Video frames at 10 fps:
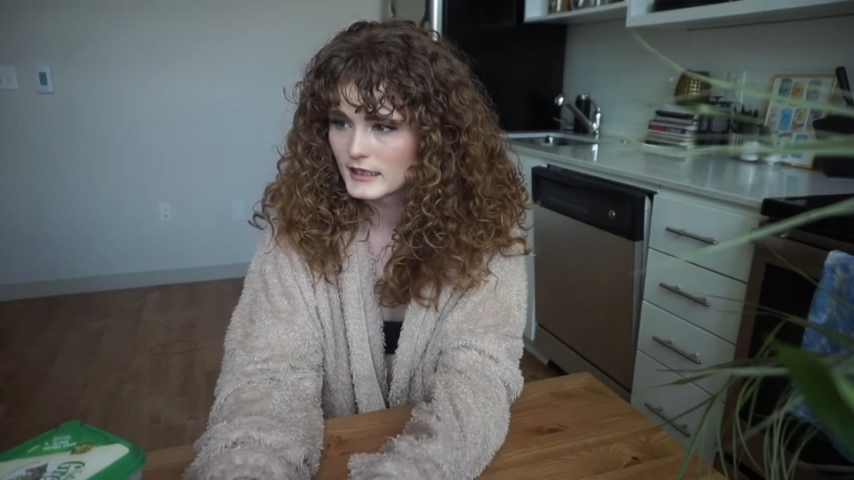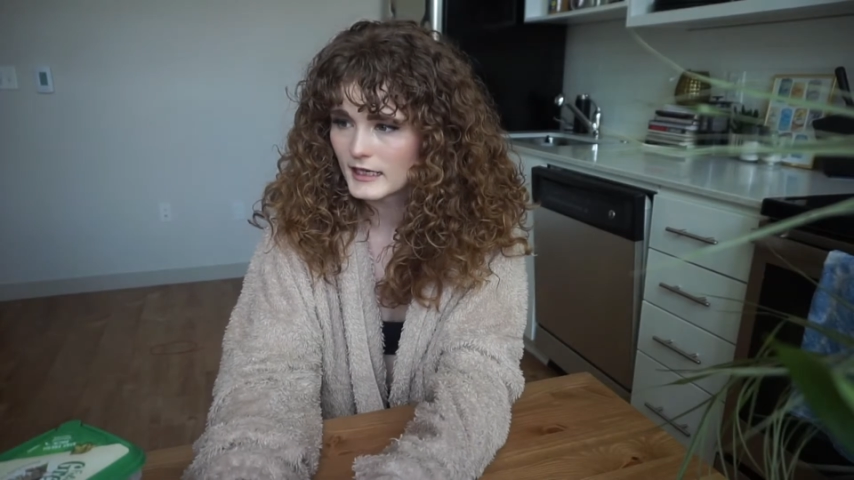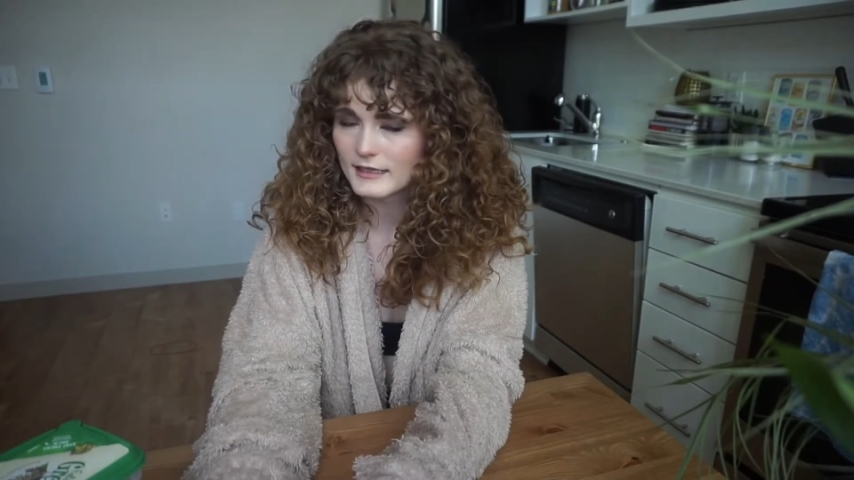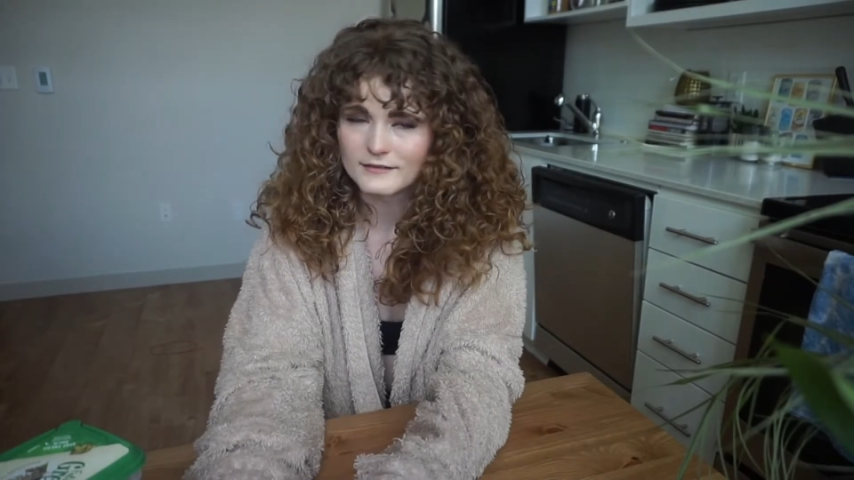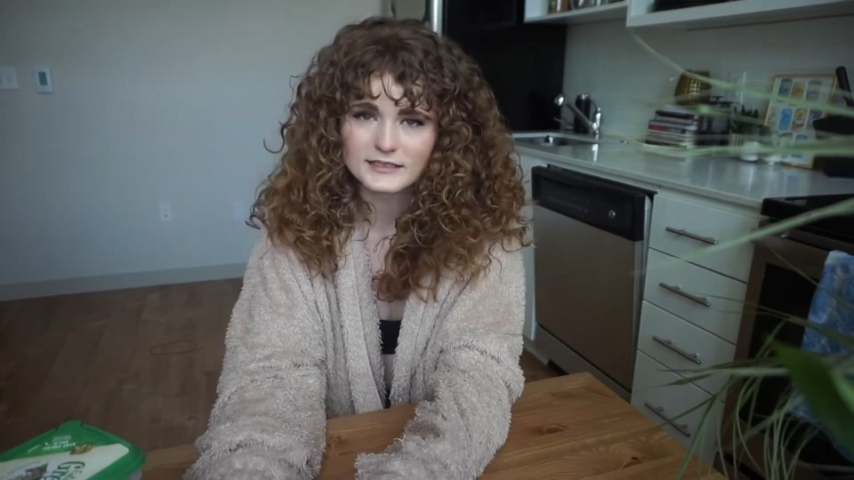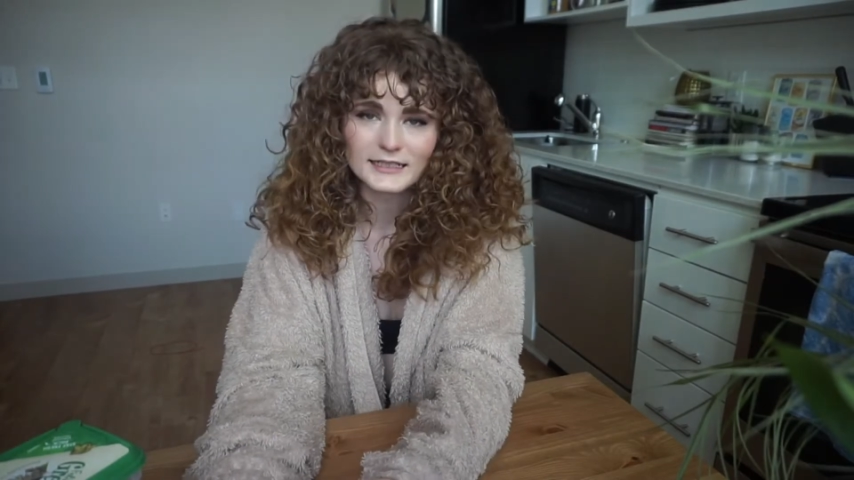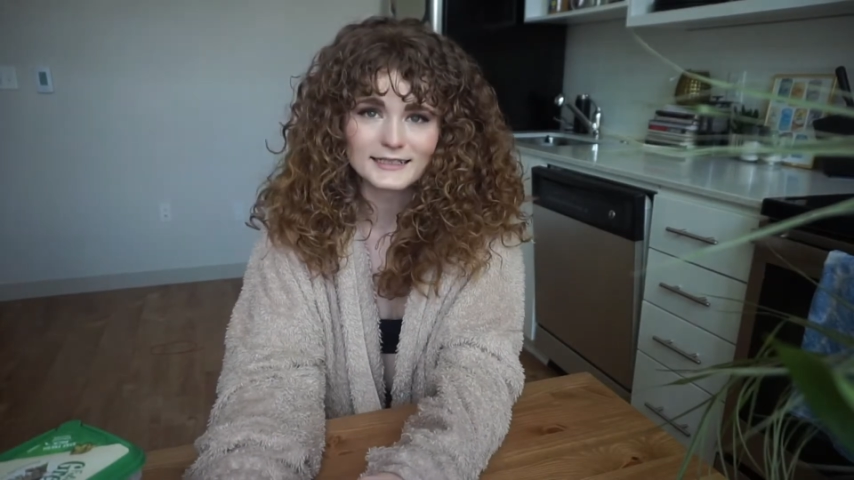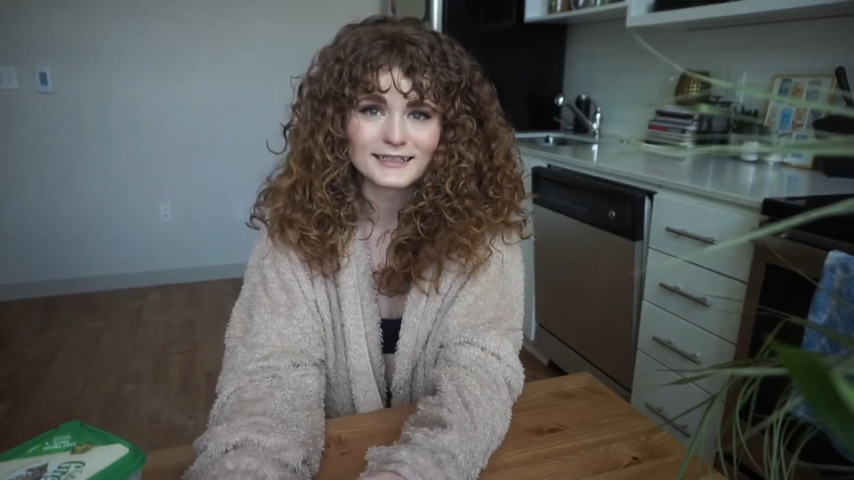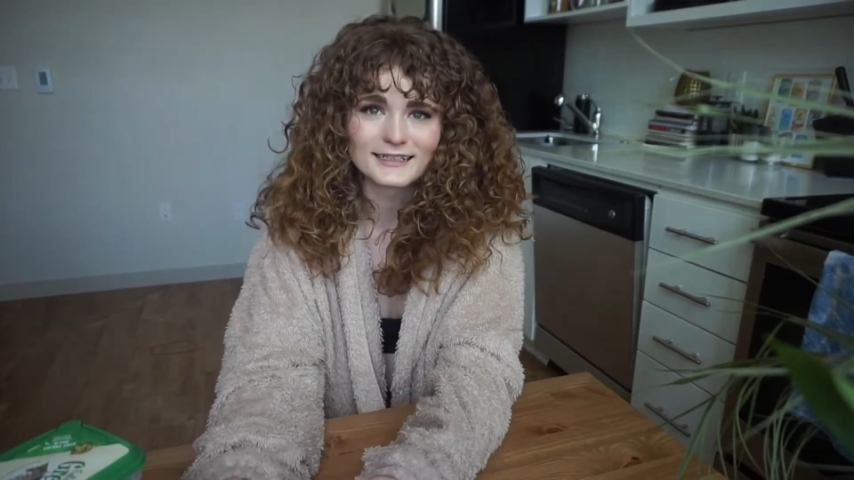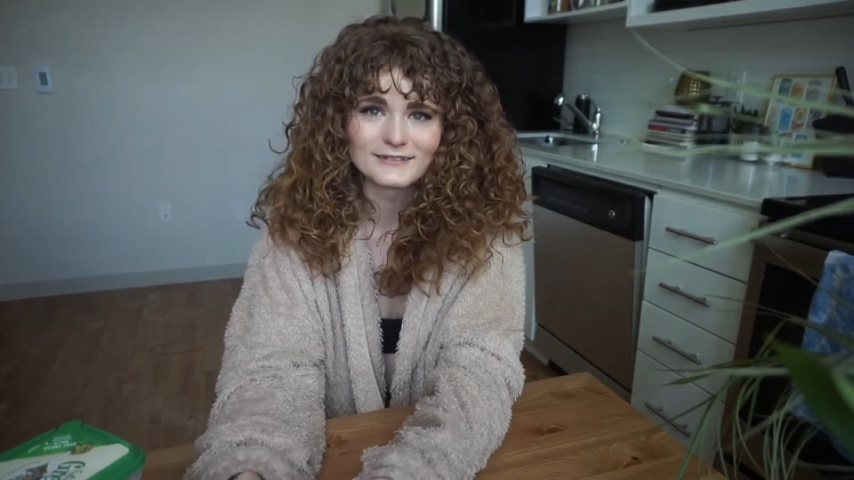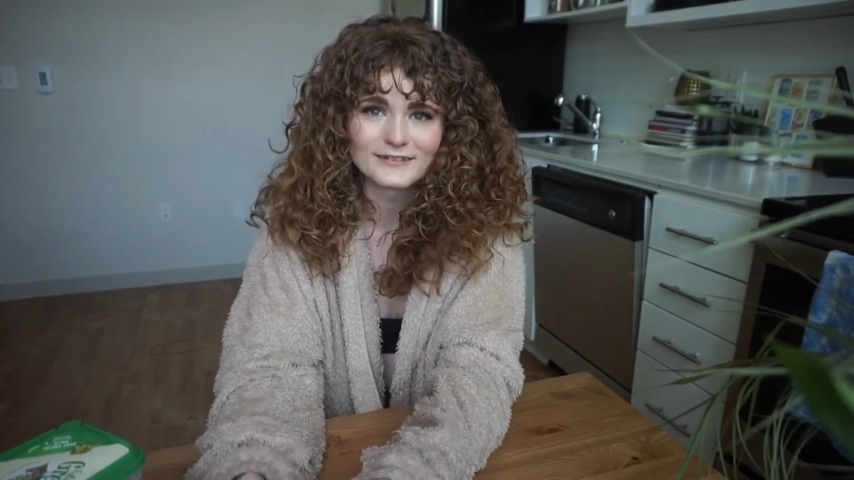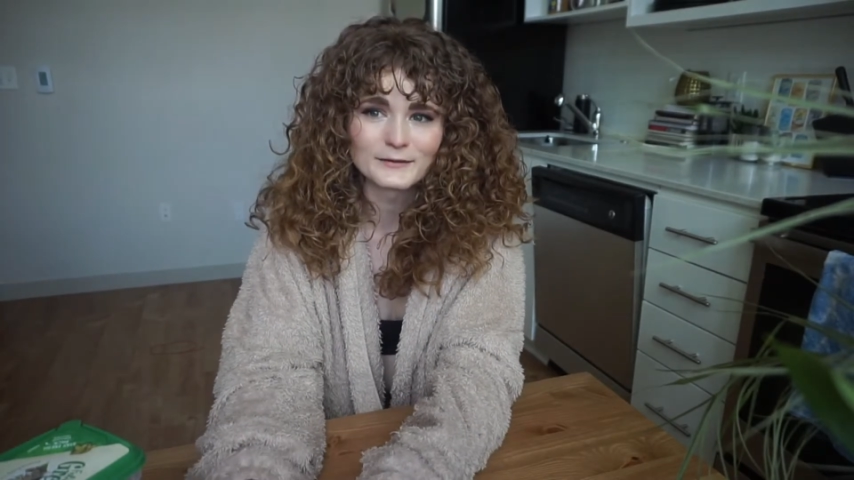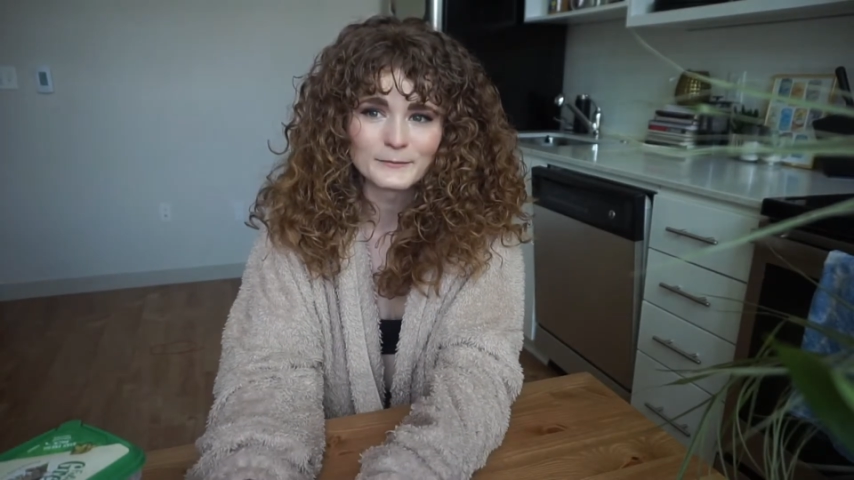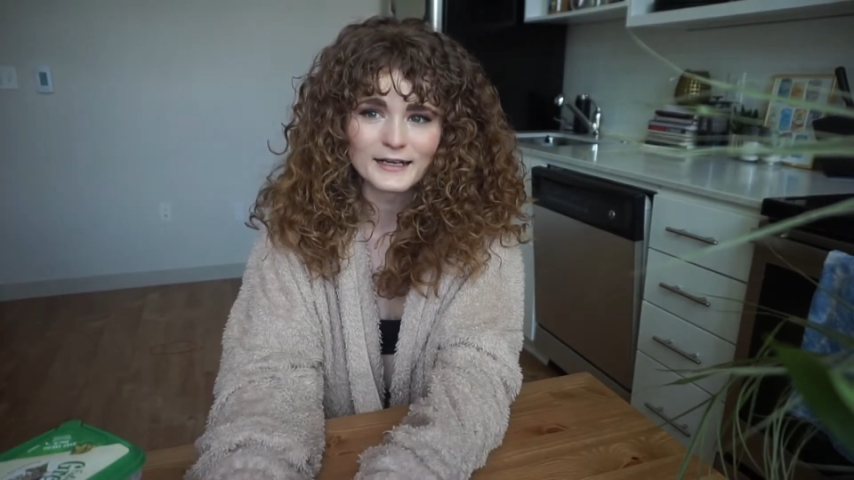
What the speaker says: I love taking care of him.